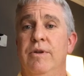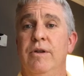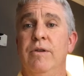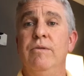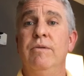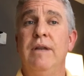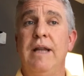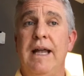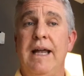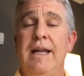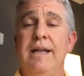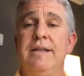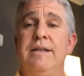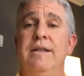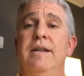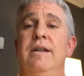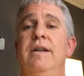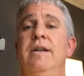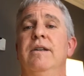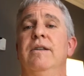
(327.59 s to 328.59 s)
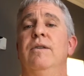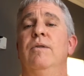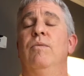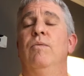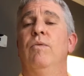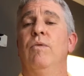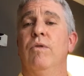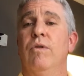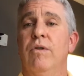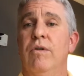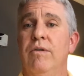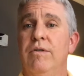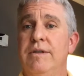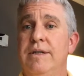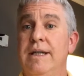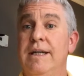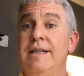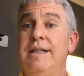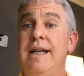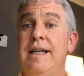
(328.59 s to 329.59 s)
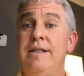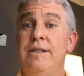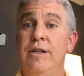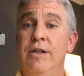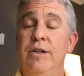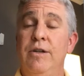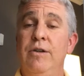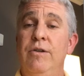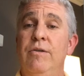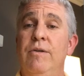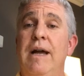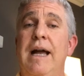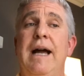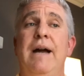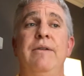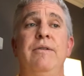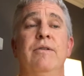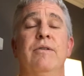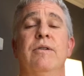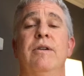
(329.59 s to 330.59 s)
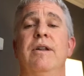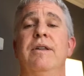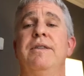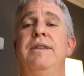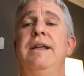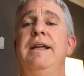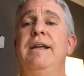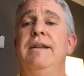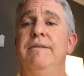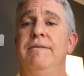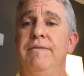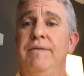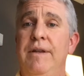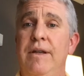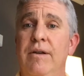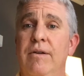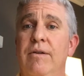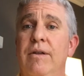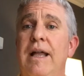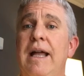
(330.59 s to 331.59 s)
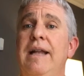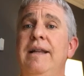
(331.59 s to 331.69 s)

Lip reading: You let the world dictate to you how you're going to think and feel,